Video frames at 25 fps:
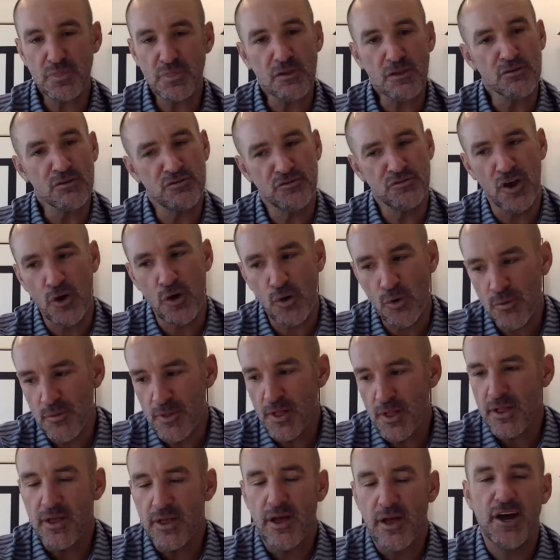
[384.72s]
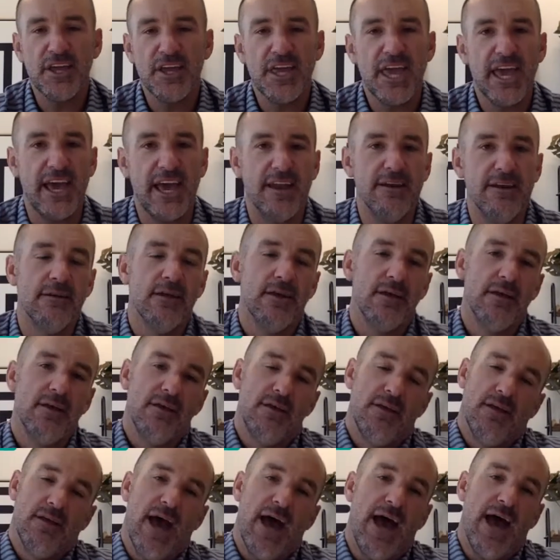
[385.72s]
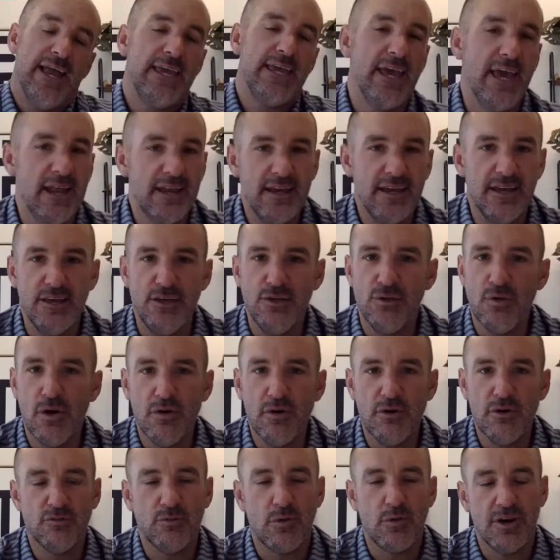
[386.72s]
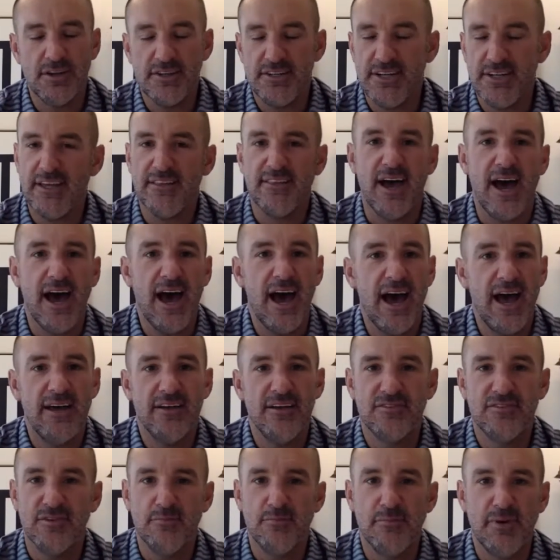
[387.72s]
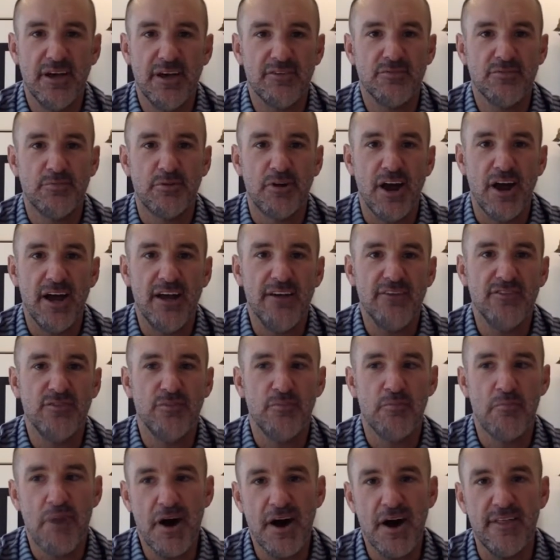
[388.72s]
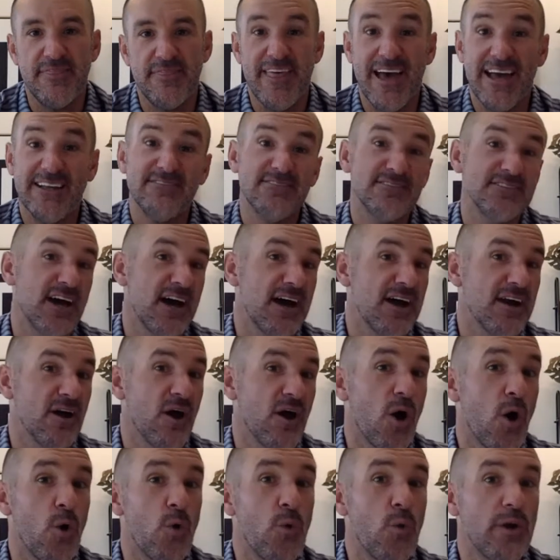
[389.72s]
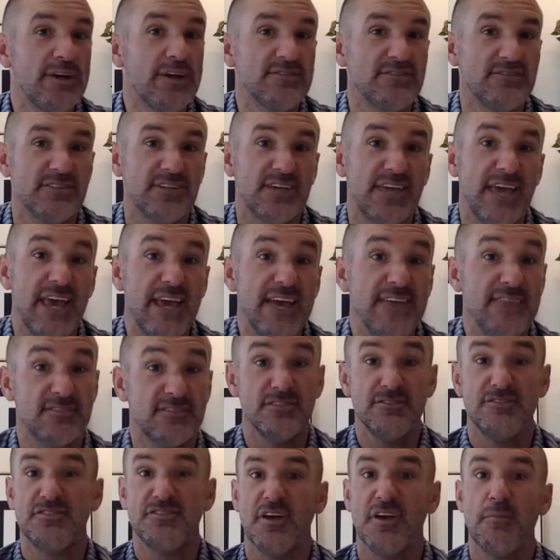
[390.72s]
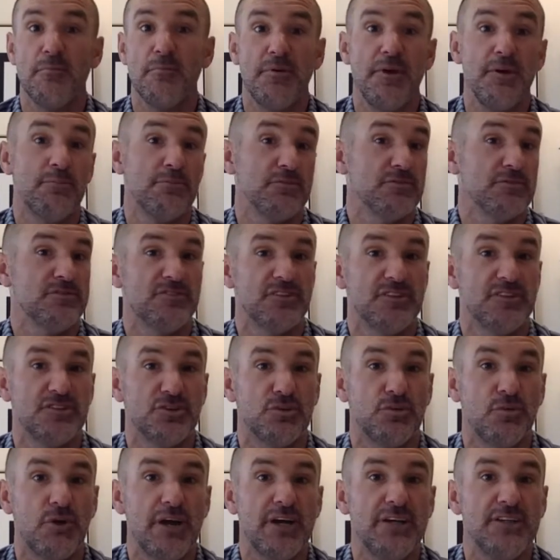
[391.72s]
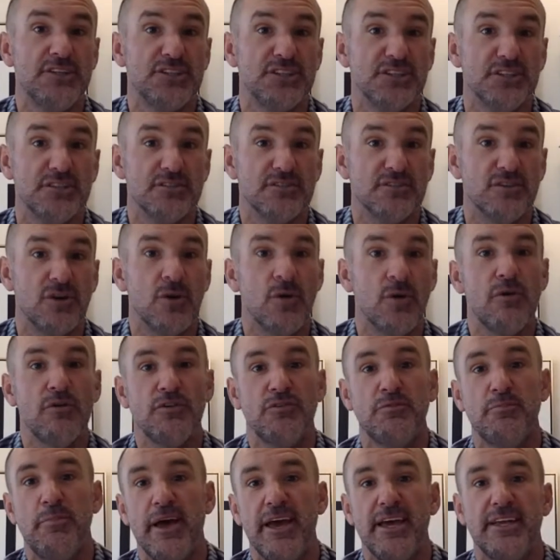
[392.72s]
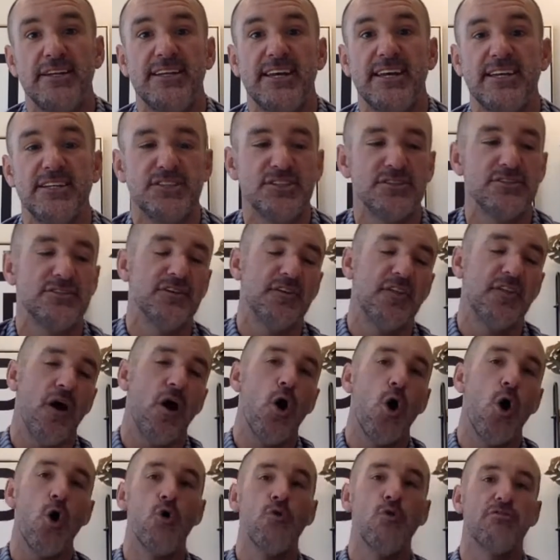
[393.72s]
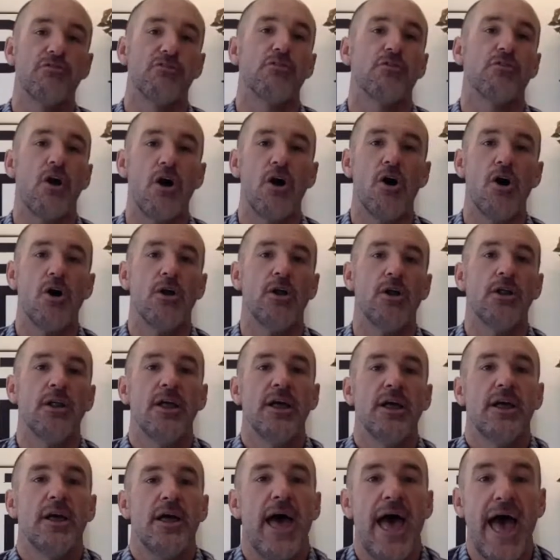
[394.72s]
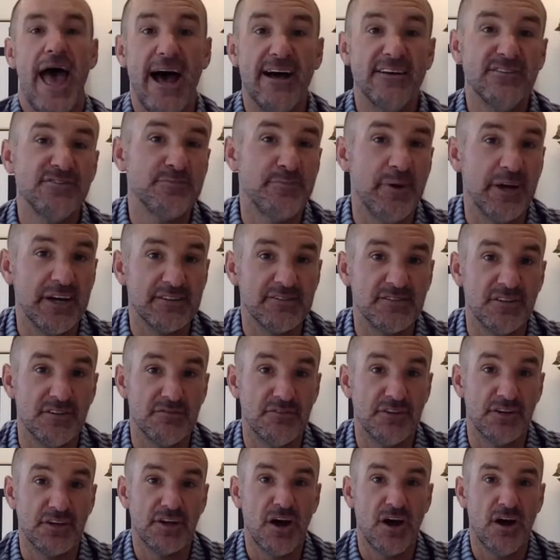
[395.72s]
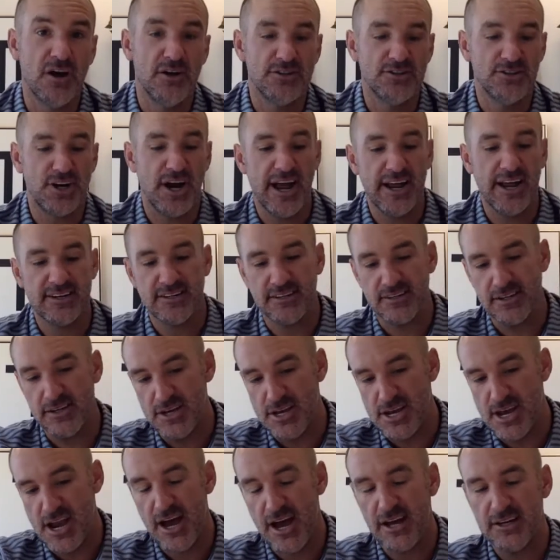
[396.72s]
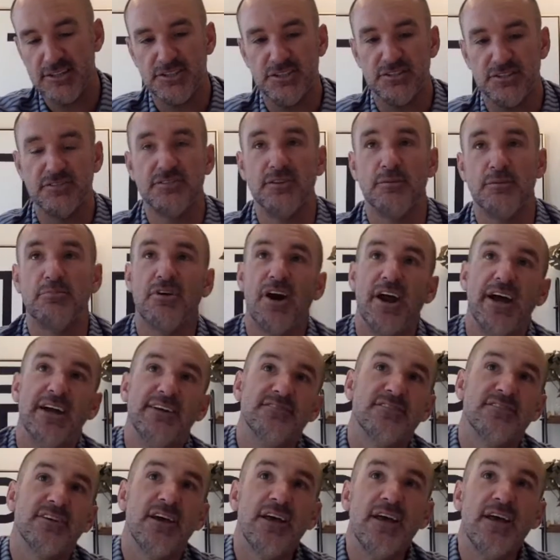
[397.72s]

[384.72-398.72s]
So again, I get it. You always want to take the highest and best price, but that's not always the case in some people's situations. So always pay attention to the overall aspects of the contract, not just the price.